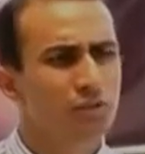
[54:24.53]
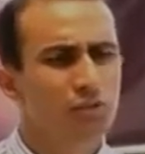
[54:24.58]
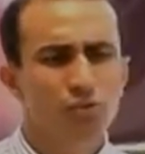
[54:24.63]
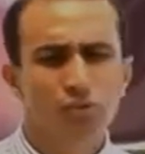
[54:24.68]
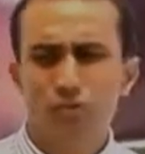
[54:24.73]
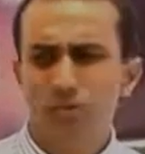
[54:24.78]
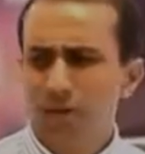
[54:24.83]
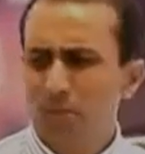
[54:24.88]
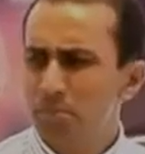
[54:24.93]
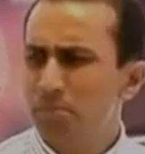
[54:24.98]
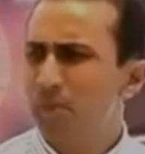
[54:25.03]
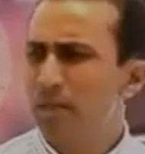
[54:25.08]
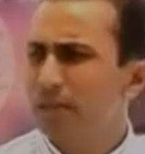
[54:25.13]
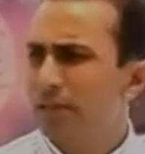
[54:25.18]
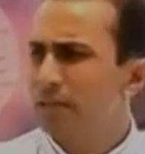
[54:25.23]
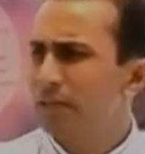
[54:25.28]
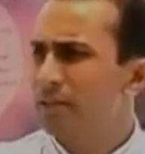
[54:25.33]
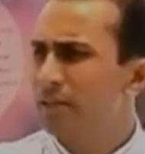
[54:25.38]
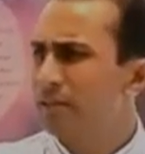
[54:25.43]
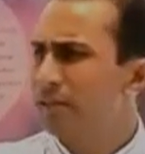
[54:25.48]

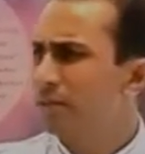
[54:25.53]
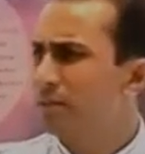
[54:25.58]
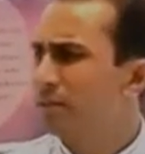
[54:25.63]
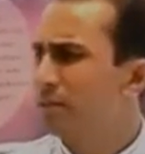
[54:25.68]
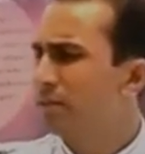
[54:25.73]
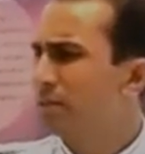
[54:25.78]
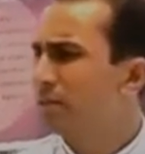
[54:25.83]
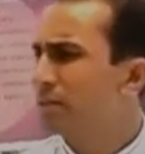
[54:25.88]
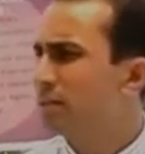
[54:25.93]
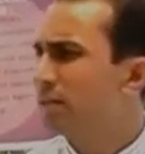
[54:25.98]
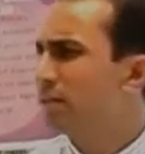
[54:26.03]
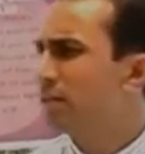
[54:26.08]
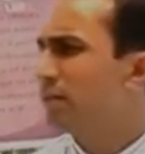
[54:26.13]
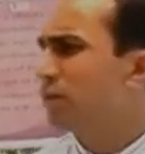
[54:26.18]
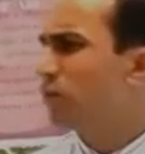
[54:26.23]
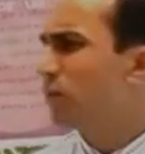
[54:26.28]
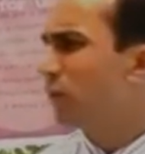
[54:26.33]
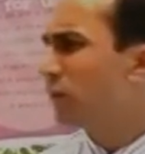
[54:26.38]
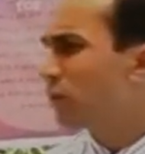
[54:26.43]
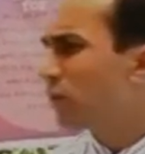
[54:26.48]
Trembling
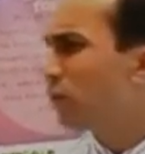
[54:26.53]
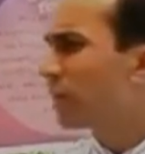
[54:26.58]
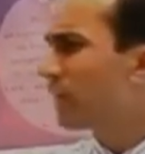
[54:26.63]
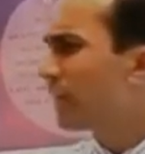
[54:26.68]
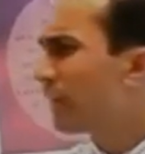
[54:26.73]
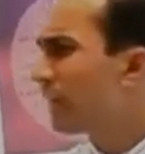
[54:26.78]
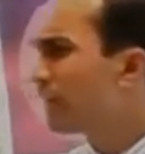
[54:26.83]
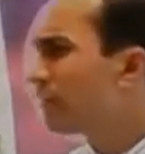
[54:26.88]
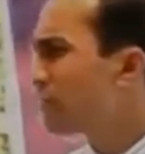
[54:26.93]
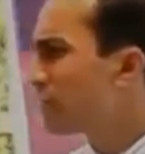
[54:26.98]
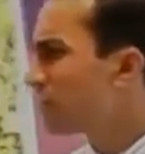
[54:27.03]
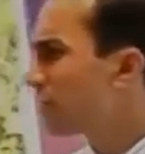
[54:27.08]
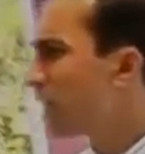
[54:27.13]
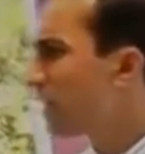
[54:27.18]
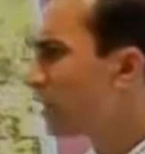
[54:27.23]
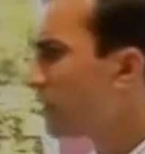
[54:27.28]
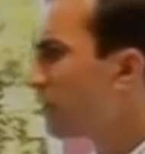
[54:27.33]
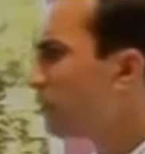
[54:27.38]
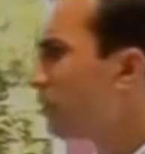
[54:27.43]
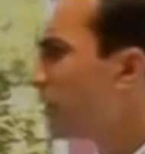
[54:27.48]
when looking at the
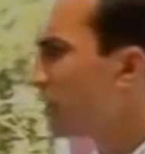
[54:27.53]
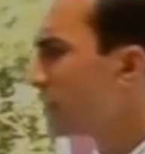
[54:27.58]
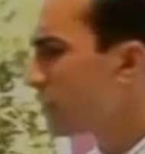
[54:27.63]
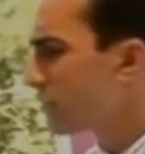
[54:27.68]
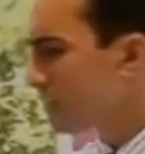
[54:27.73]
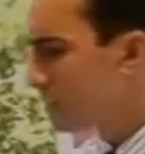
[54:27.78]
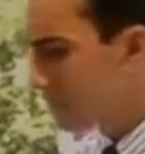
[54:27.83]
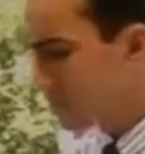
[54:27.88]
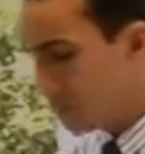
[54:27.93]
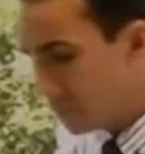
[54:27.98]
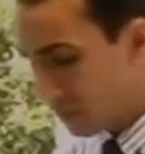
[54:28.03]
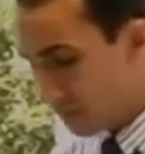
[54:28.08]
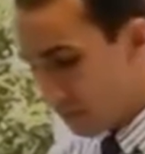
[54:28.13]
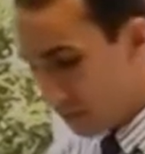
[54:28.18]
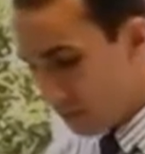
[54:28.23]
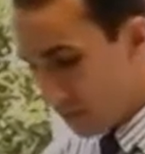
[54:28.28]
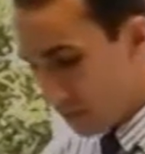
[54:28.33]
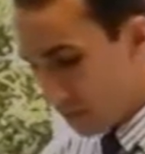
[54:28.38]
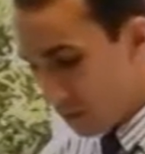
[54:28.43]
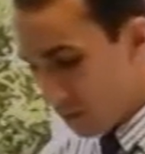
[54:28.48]
sacrifice
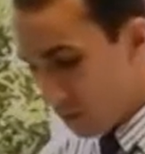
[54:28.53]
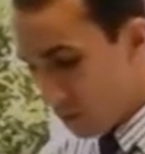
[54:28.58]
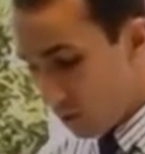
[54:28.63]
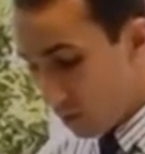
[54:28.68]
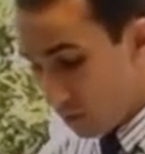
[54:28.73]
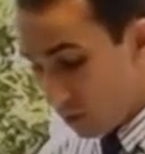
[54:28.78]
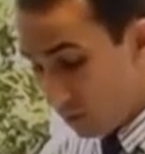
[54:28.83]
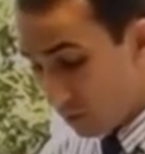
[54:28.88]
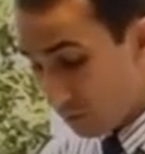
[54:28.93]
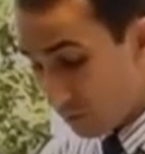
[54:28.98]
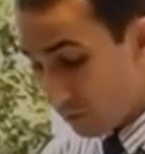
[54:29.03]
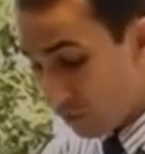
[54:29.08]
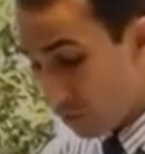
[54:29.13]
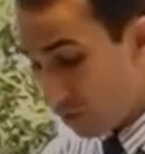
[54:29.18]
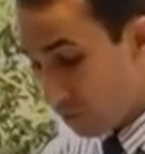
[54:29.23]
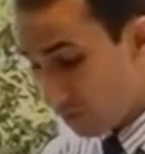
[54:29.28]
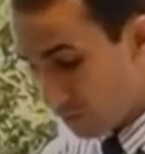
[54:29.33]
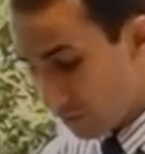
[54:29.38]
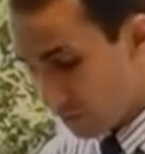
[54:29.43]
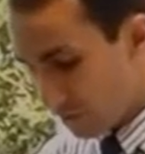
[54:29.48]
on the
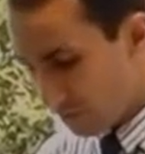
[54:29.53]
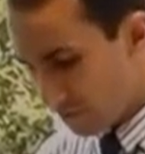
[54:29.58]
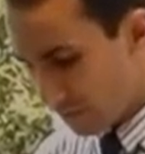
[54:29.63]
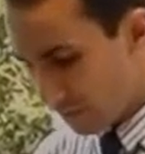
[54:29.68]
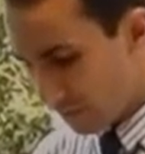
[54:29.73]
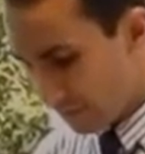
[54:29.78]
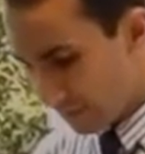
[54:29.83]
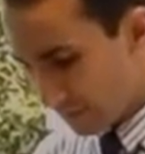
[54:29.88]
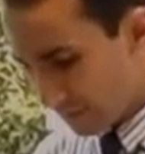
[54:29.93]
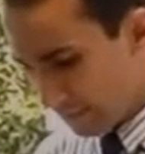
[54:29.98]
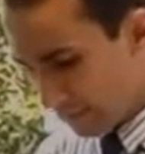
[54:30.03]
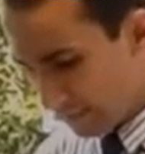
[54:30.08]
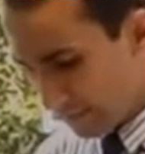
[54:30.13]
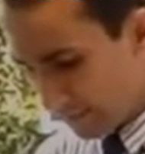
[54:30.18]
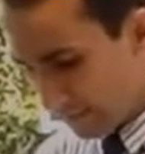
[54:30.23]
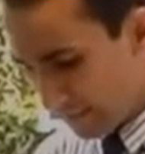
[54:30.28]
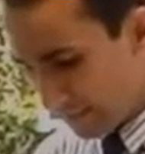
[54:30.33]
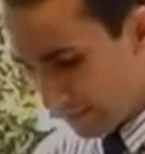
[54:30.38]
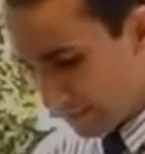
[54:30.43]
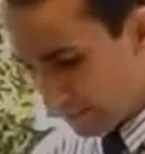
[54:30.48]
cross.
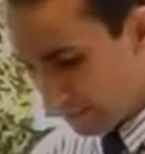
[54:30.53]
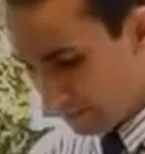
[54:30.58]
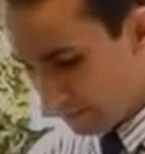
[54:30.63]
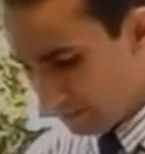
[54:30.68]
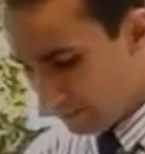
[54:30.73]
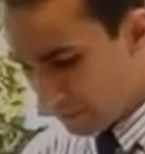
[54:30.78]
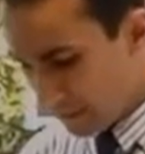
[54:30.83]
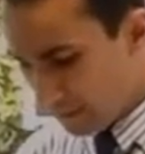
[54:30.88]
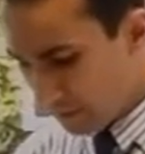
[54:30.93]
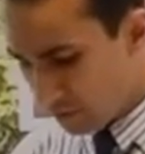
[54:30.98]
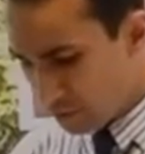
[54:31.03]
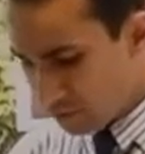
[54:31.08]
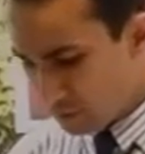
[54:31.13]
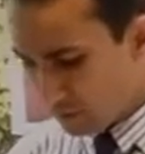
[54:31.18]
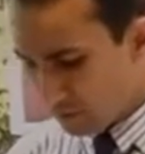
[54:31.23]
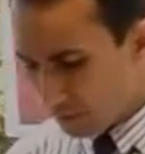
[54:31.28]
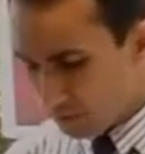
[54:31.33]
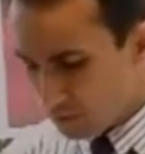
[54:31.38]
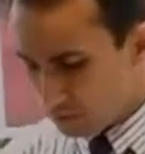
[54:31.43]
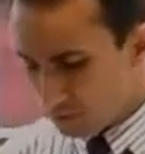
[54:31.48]
Aaron's
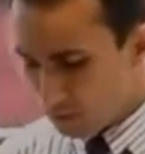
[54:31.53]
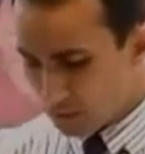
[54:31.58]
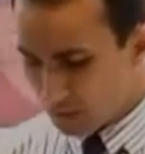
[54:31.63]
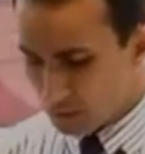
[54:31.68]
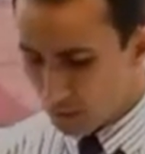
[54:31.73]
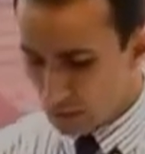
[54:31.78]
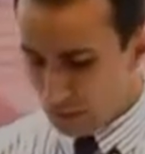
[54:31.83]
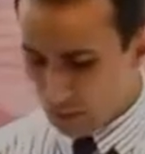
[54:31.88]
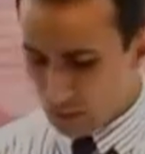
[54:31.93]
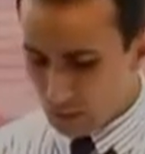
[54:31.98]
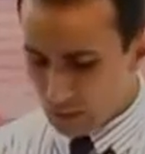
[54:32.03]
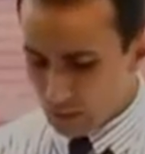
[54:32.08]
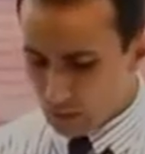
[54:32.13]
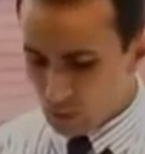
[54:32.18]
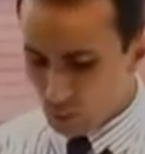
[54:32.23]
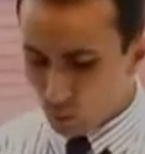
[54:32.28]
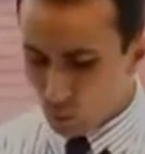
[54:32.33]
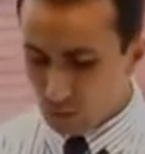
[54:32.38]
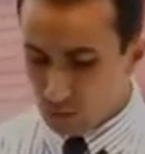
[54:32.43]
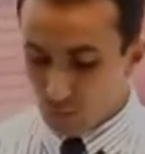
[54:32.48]
punishment
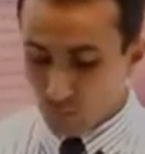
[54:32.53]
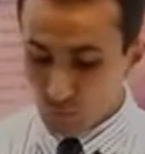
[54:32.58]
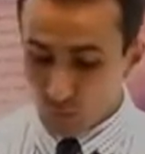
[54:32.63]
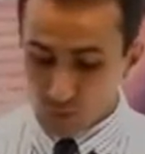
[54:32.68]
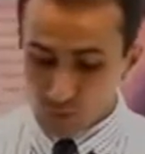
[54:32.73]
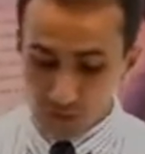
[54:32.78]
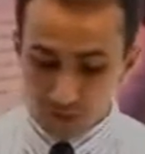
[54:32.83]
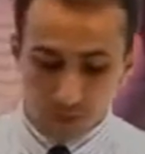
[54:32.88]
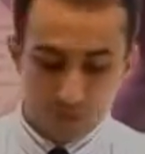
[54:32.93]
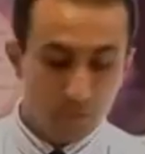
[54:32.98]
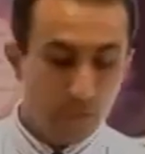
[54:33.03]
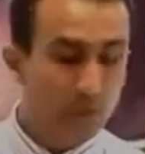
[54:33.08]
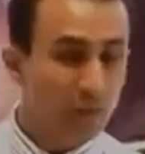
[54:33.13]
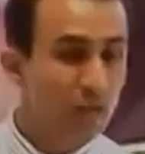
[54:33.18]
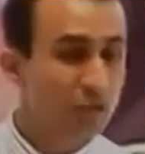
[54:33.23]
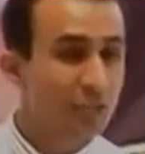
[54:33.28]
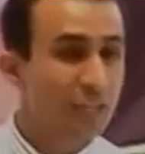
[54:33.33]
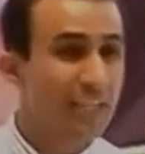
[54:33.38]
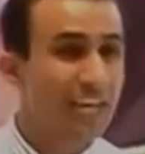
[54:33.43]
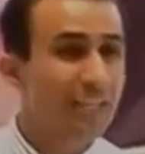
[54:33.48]
was worse
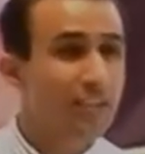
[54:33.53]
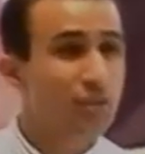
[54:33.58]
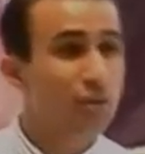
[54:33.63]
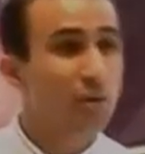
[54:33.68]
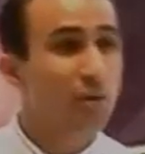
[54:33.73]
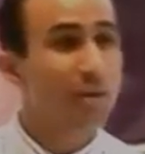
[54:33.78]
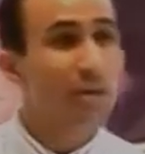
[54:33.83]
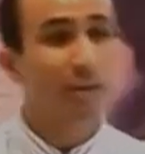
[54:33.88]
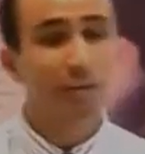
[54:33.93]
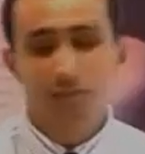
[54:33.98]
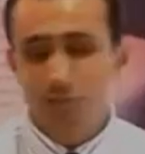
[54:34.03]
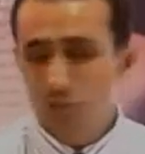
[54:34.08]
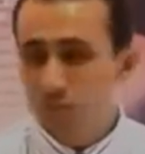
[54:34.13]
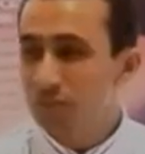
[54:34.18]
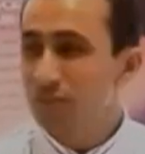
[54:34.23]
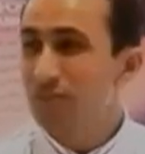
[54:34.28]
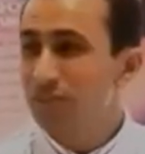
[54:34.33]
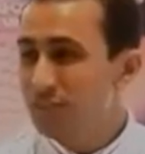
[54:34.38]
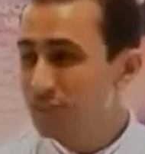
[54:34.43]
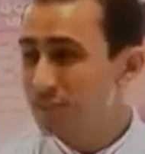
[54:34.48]
because he had to live
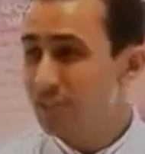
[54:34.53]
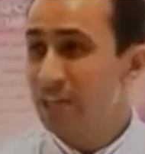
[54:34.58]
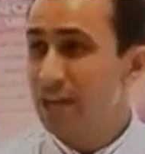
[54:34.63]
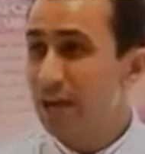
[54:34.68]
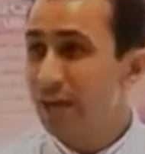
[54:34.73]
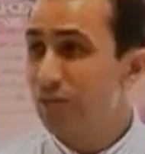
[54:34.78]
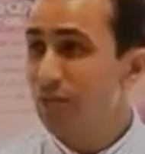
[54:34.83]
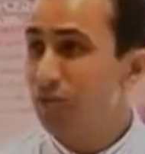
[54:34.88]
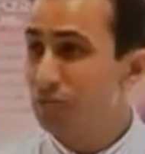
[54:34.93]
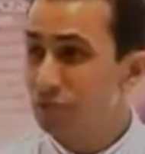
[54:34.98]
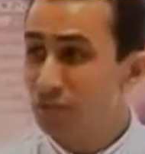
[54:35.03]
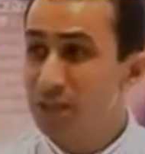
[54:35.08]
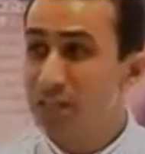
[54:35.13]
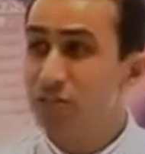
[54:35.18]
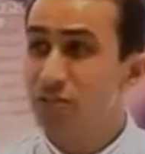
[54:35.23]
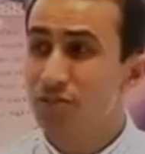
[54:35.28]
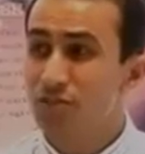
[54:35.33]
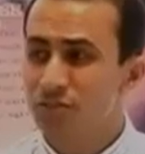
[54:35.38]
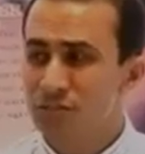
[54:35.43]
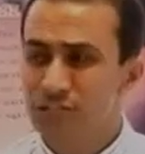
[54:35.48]
with this now for the
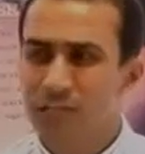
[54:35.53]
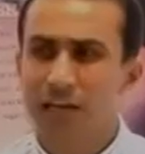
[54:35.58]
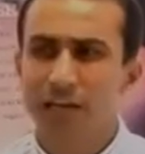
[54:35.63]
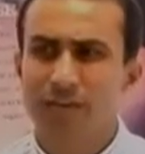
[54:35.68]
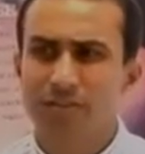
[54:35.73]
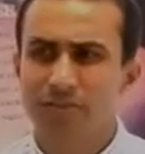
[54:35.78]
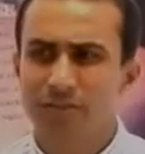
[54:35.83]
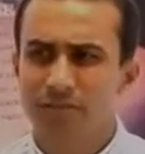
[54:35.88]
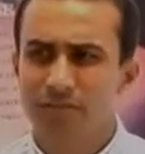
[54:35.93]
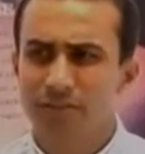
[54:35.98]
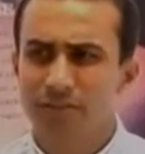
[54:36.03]
rest of his life.